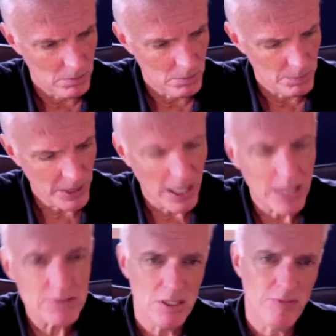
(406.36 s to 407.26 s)

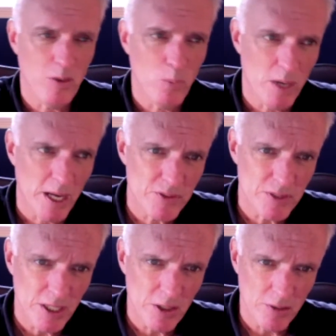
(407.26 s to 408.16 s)
positive on what I've
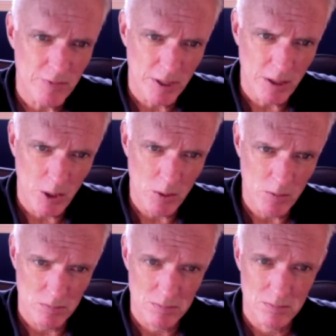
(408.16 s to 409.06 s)
seen on very low
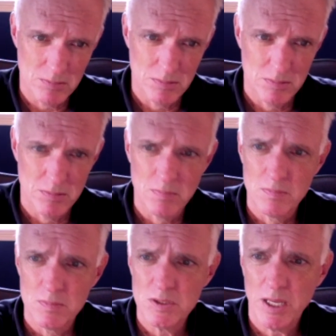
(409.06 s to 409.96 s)

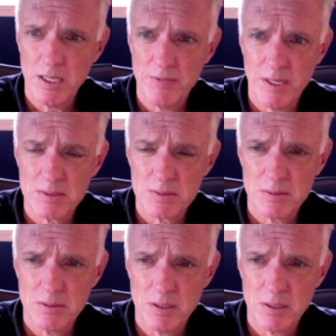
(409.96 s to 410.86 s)
side effects
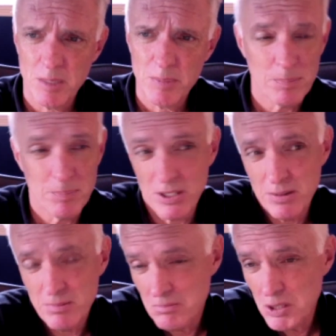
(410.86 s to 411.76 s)
that are coming up. But
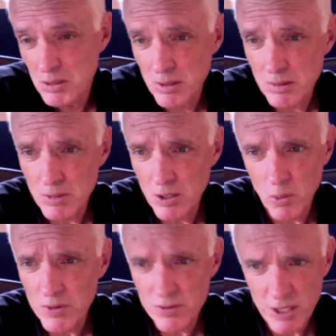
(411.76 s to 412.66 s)
you
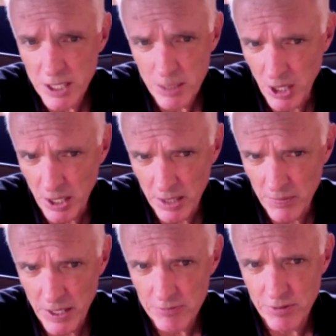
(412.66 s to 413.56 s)
always need to keep an eye on
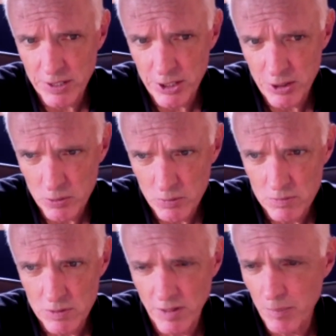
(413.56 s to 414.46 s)
that for any new
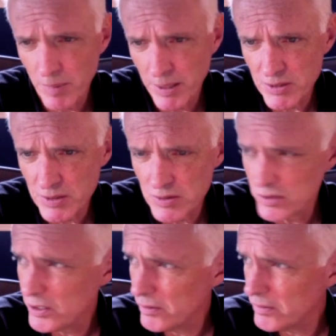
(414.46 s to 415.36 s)
development. My sense
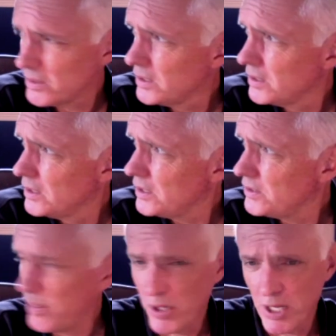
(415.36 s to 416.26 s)
is these
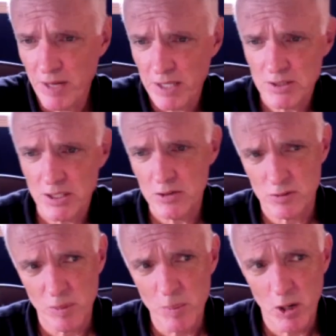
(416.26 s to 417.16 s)
mRNA vaccines are
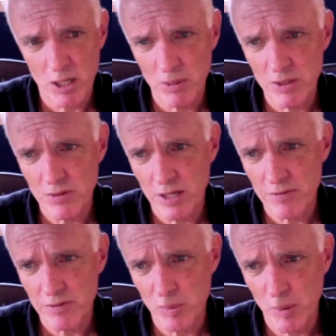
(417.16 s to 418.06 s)
remarkably safe
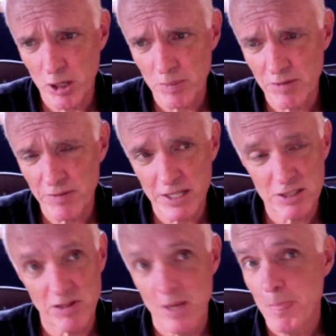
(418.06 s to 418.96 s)
and remarkably
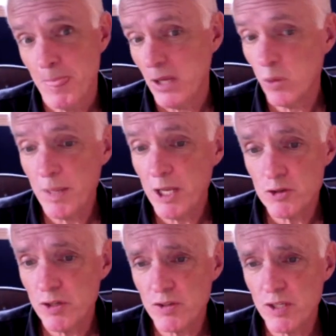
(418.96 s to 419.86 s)
effective. It will be
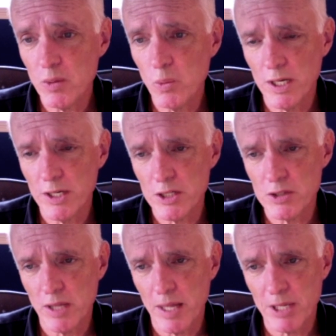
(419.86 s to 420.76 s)
interesting to see what
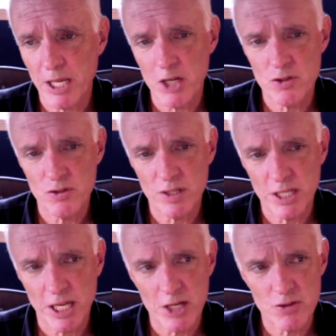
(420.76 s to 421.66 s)
additional applications,
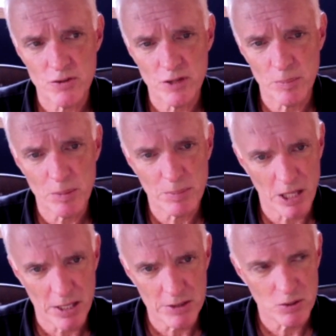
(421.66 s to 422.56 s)
indications they'll be
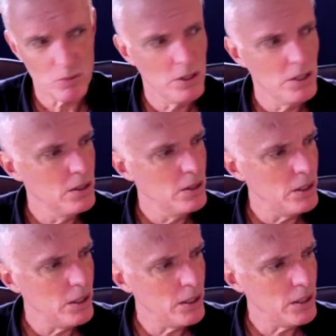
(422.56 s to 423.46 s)
applied to,
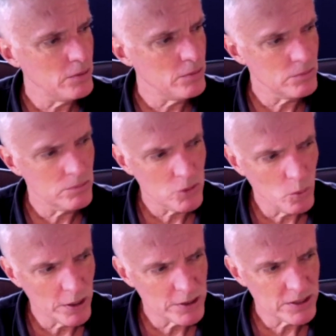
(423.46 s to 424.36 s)
and to
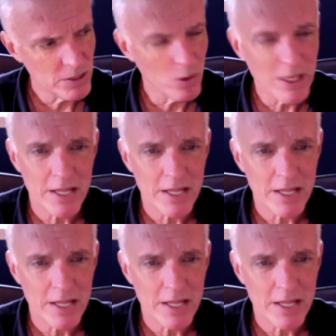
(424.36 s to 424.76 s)
what extent we'll get